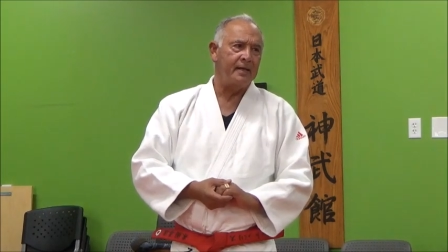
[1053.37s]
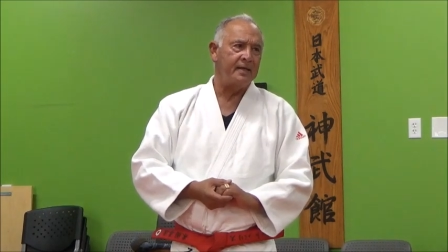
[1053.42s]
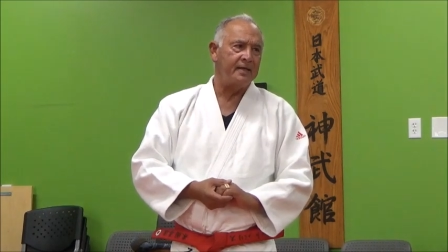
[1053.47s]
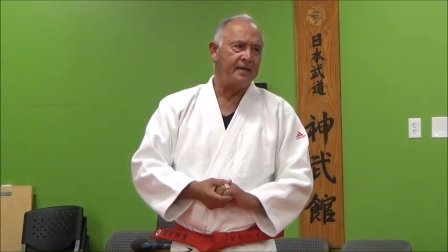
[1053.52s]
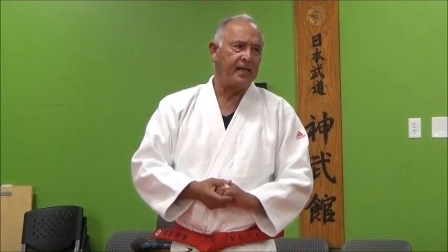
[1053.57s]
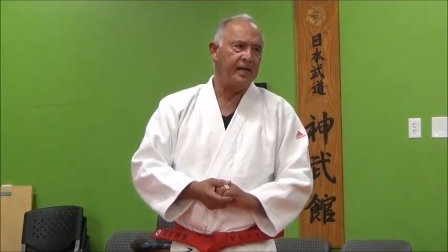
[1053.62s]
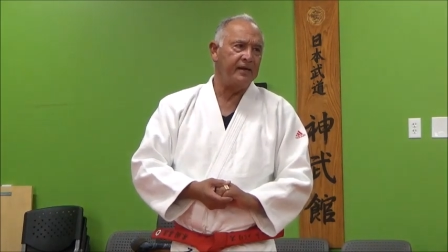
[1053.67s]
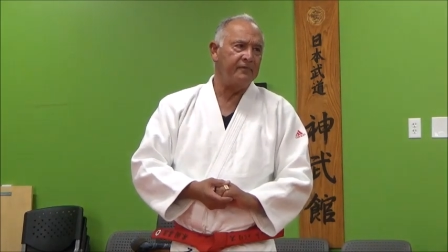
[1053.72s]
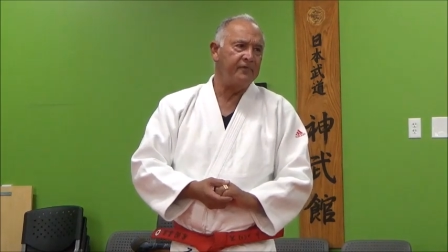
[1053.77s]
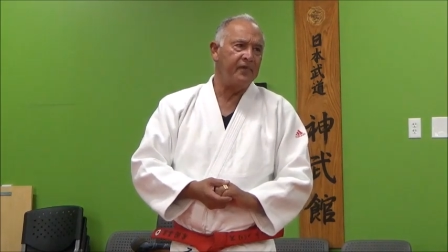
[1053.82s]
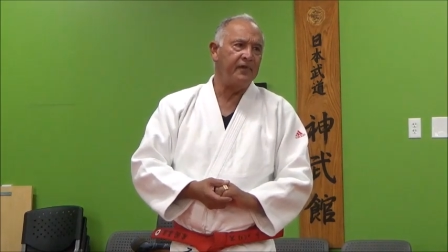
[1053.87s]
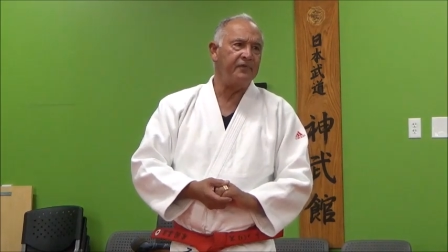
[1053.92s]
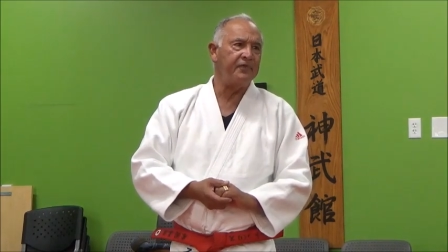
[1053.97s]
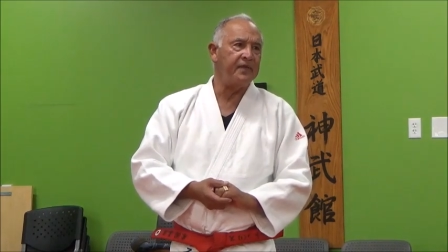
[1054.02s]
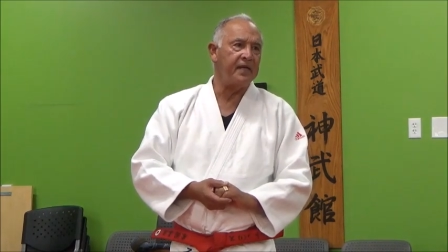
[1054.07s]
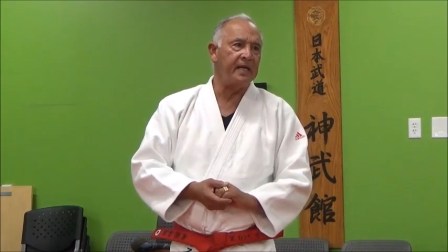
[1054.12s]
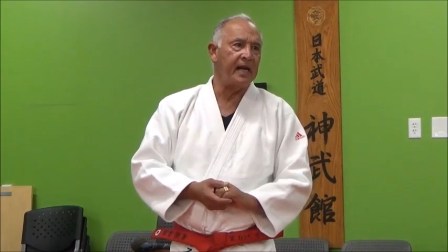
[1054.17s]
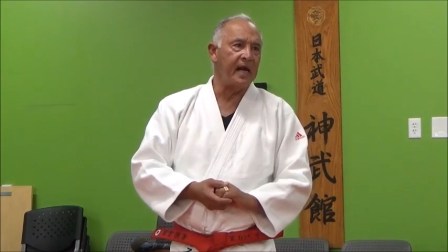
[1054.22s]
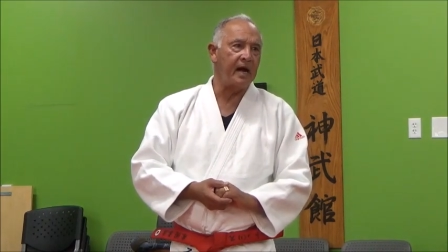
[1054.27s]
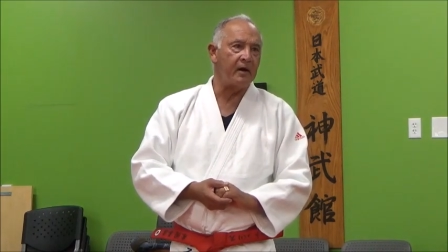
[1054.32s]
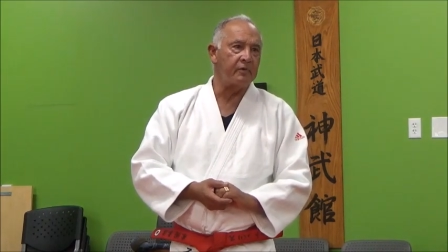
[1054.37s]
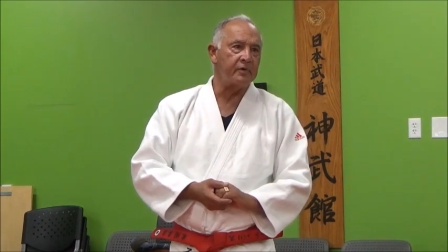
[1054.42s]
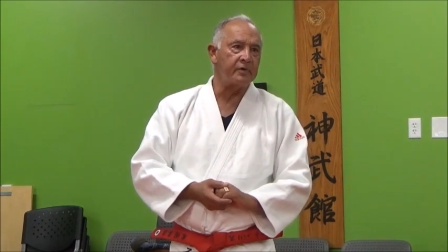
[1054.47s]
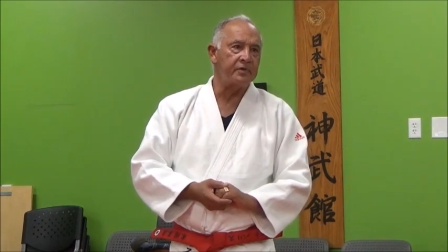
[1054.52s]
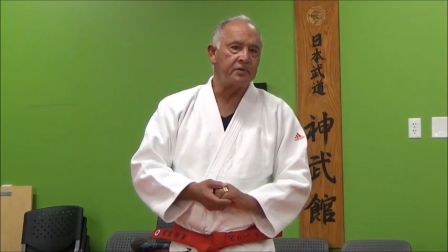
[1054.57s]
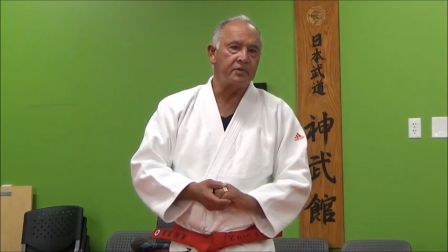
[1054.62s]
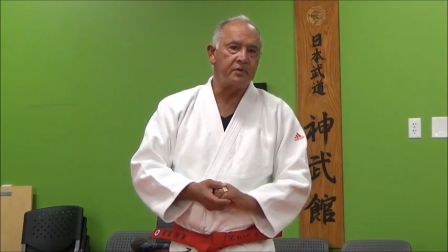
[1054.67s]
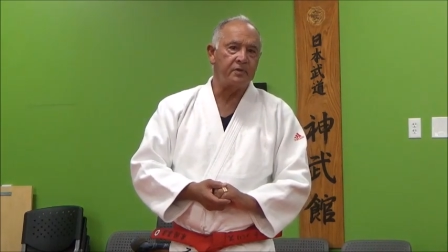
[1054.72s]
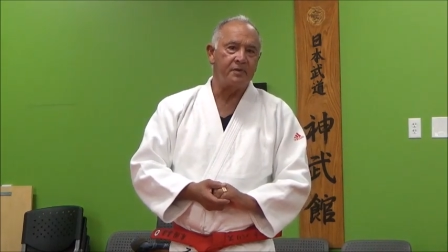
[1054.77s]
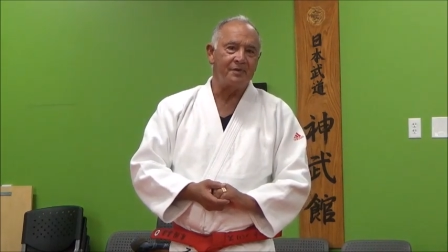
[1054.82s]
10, 15
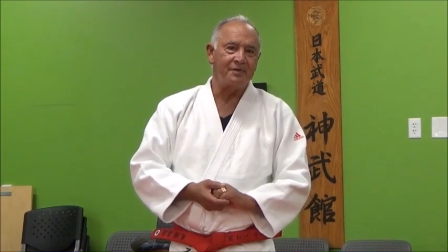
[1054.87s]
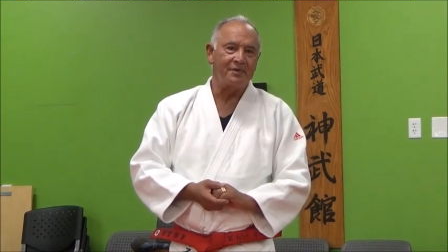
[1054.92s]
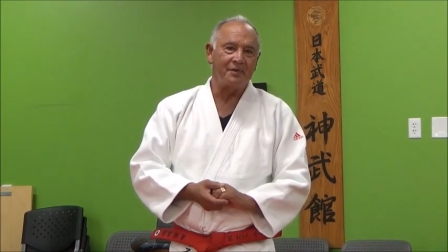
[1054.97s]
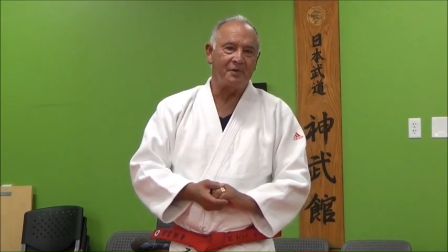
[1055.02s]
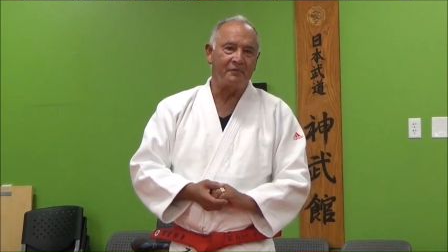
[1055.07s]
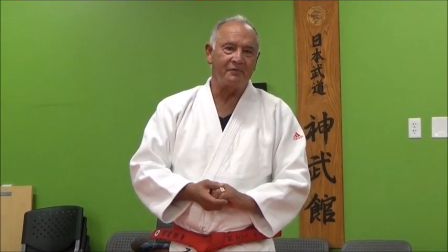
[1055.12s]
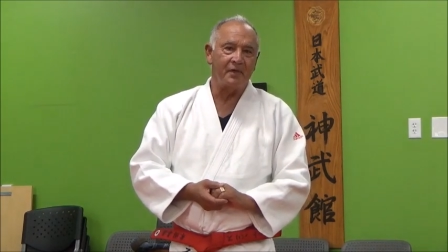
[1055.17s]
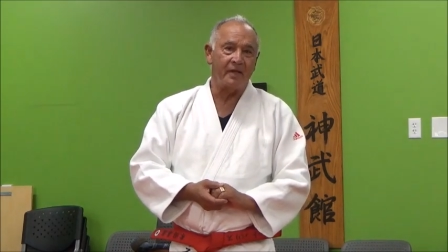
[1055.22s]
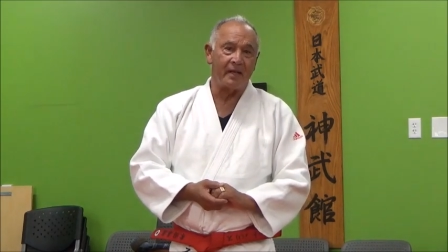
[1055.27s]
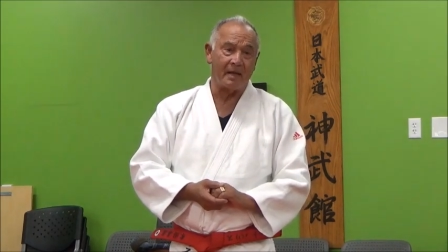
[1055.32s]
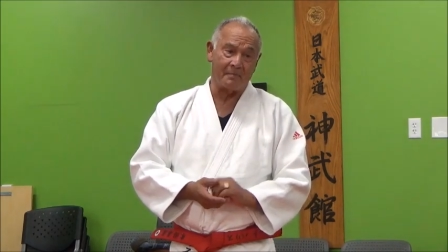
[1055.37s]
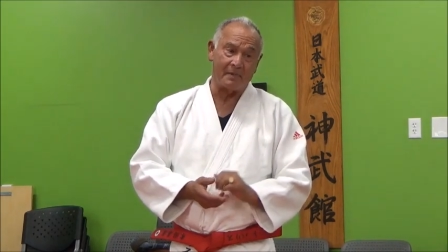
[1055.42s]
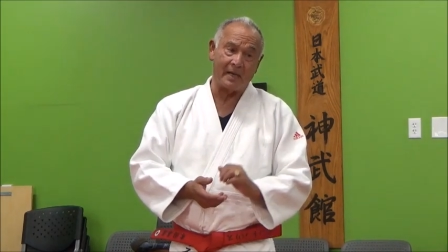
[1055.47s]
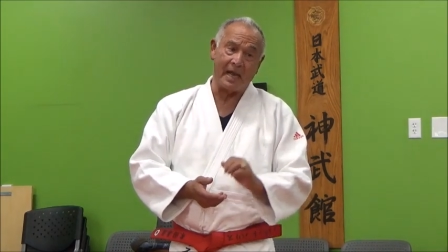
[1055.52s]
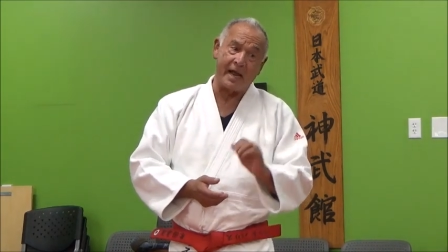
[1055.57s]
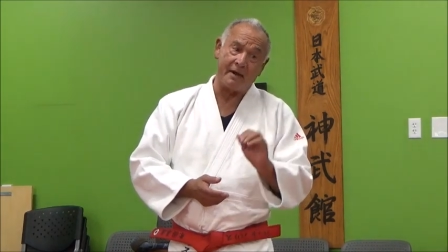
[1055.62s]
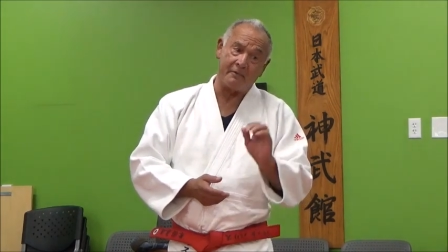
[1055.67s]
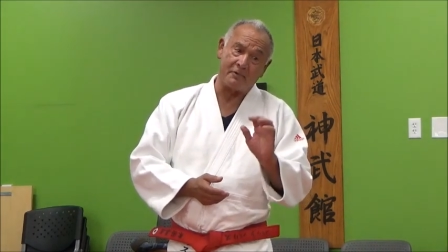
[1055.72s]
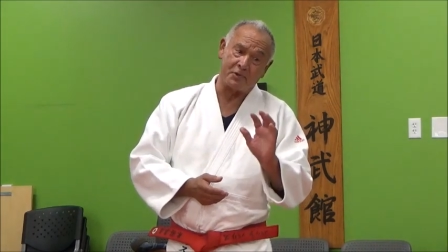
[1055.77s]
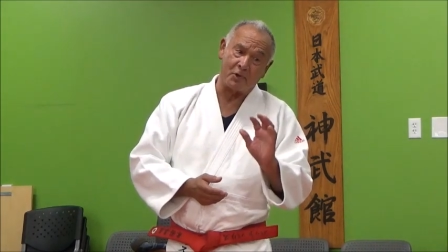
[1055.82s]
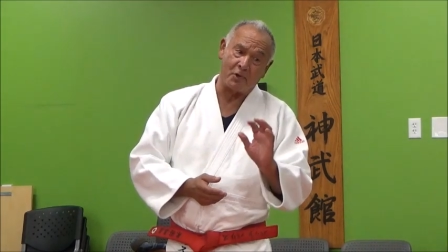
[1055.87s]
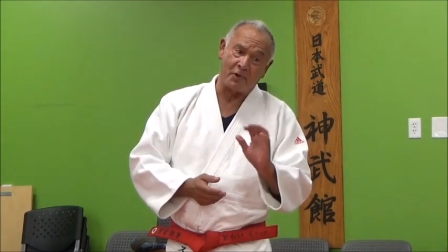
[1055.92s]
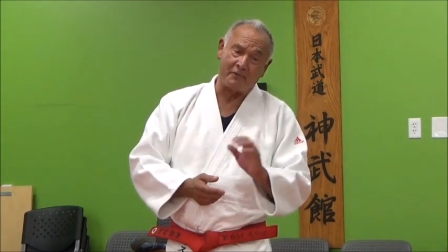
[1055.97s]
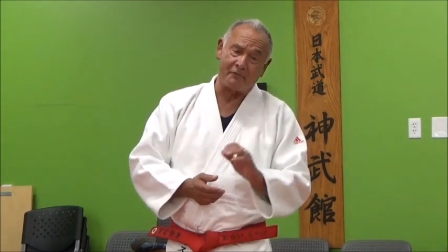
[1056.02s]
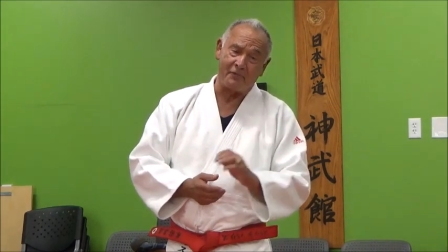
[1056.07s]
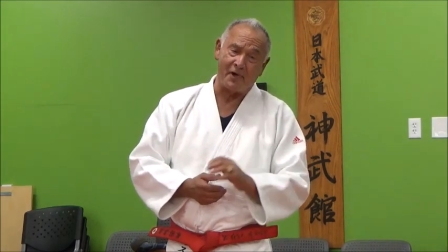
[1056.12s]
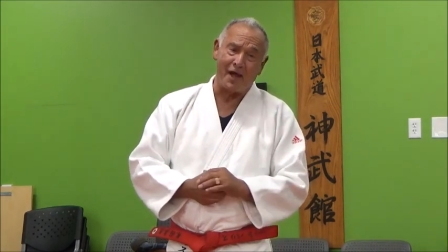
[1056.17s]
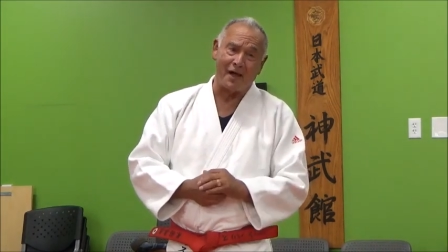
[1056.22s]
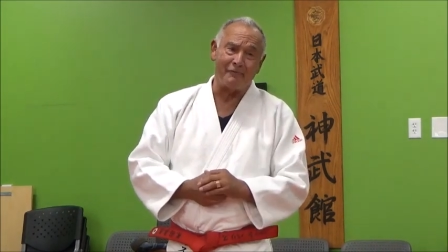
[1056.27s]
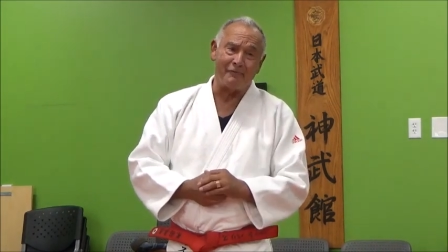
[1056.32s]
hours. I'm glad it was only
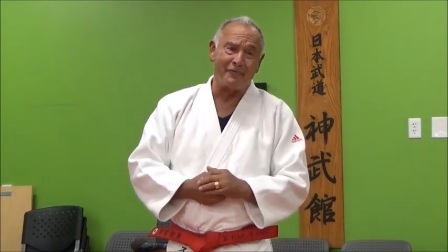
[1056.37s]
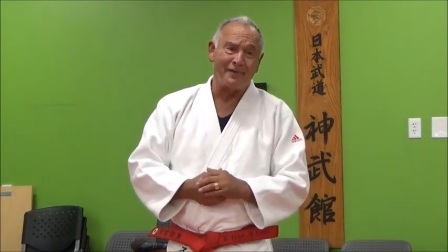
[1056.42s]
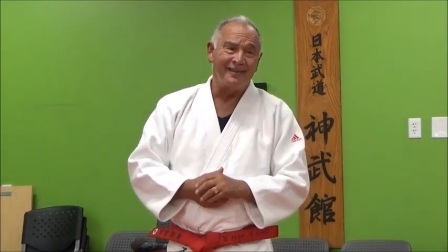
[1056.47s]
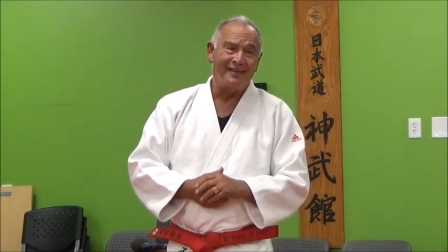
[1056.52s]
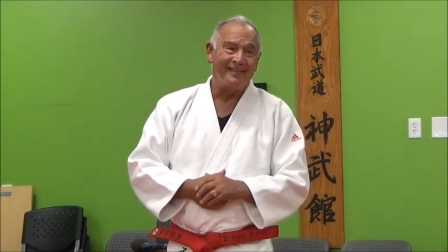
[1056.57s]
5.